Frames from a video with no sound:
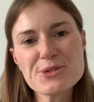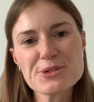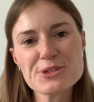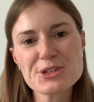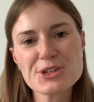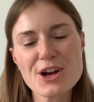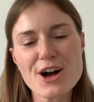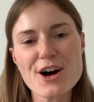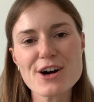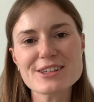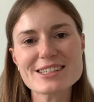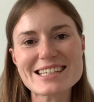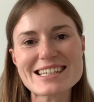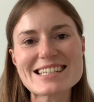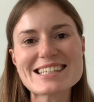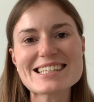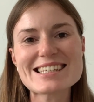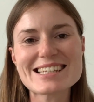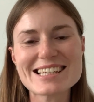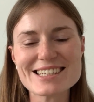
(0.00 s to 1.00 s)
child
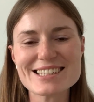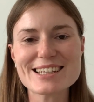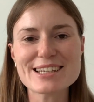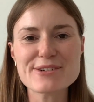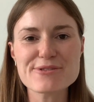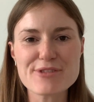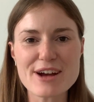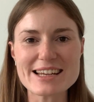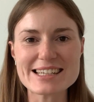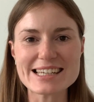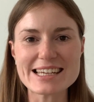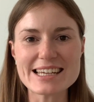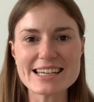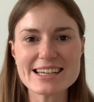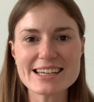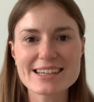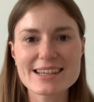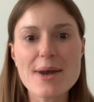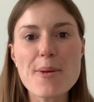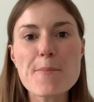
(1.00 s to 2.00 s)
is sitting
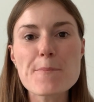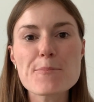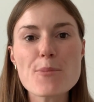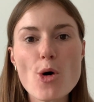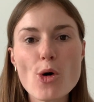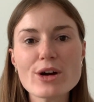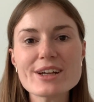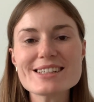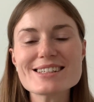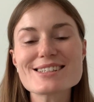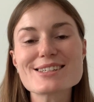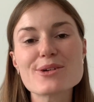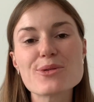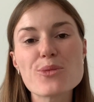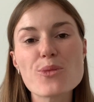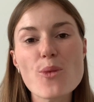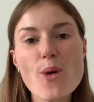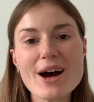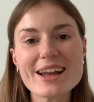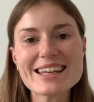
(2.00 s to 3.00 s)
ready, point to
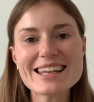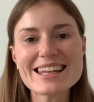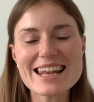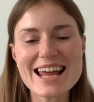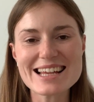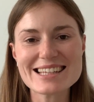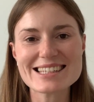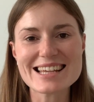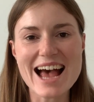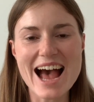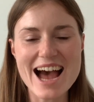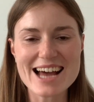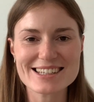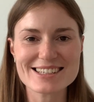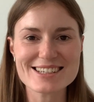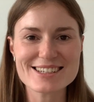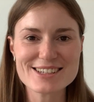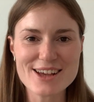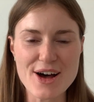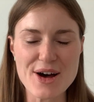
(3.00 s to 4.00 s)
one letter at
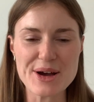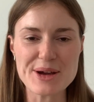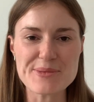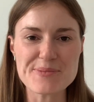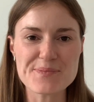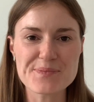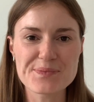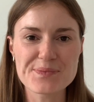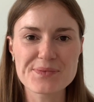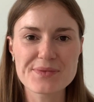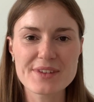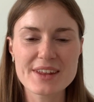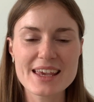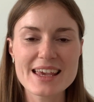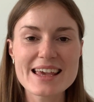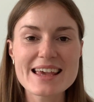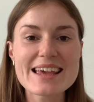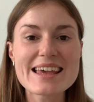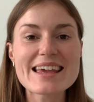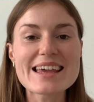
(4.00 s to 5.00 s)
a time.
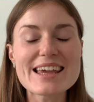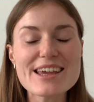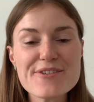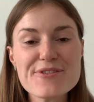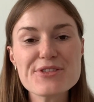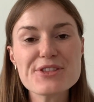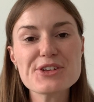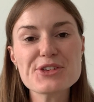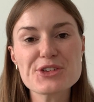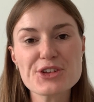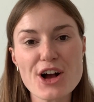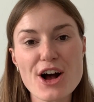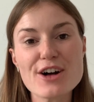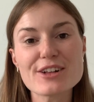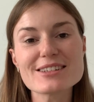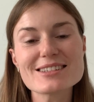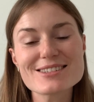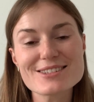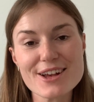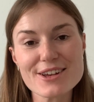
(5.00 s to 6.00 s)
If the
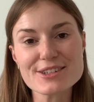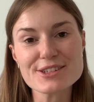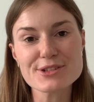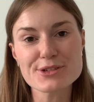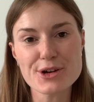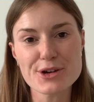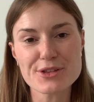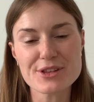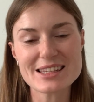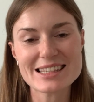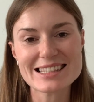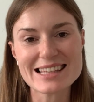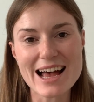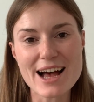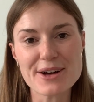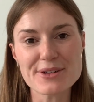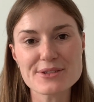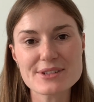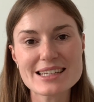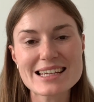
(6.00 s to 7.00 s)
child does know the
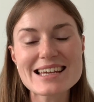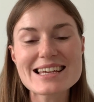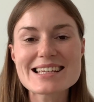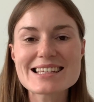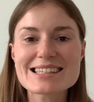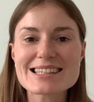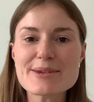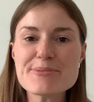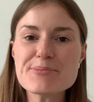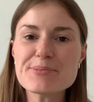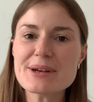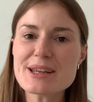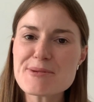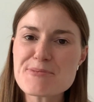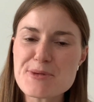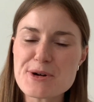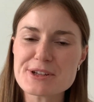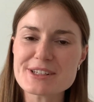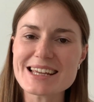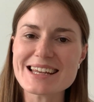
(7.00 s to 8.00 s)
sound, simply
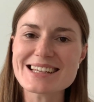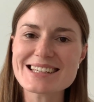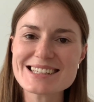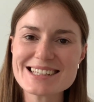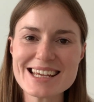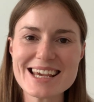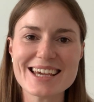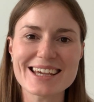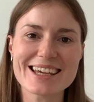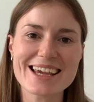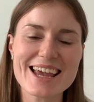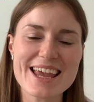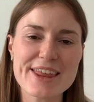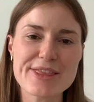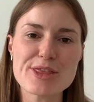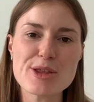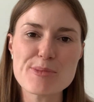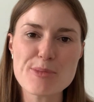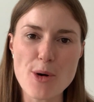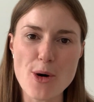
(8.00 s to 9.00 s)
put a tick
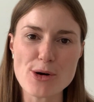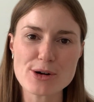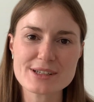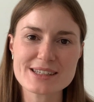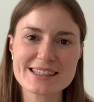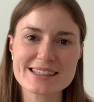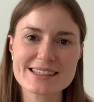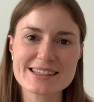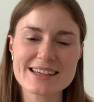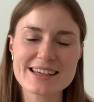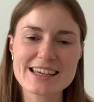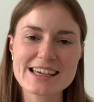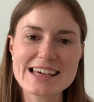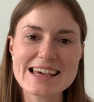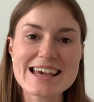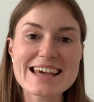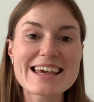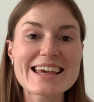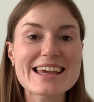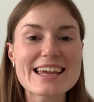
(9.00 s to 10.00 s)
in the box.
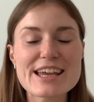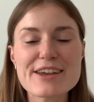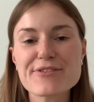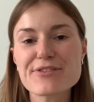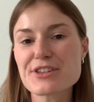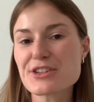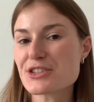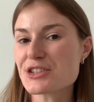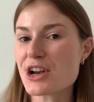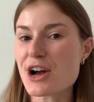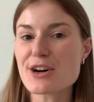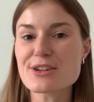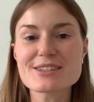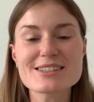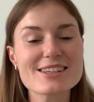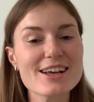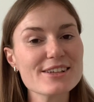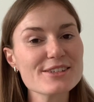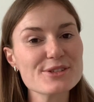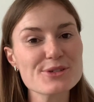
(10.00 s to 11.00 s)
If the
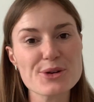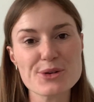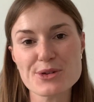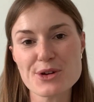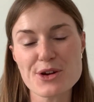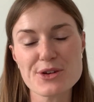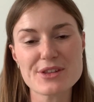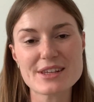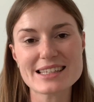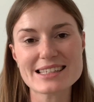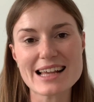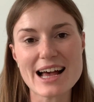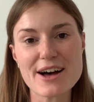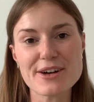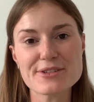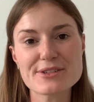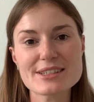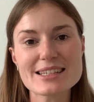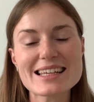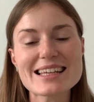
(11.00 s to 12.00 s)
child does not know the
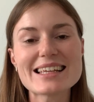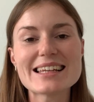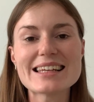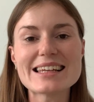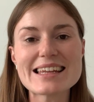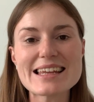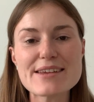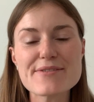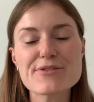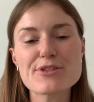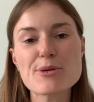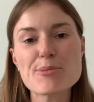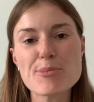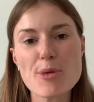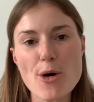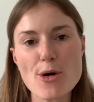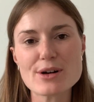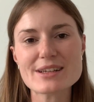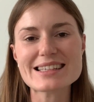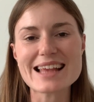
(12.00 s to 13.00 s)
sound, leave the
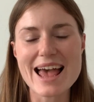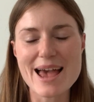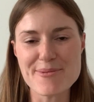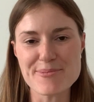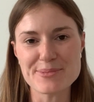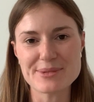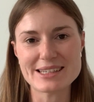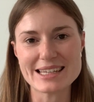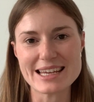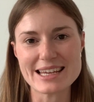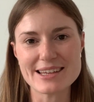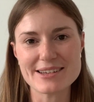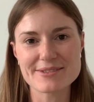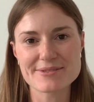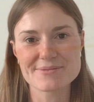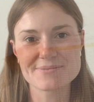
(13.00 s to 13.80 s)
box empty.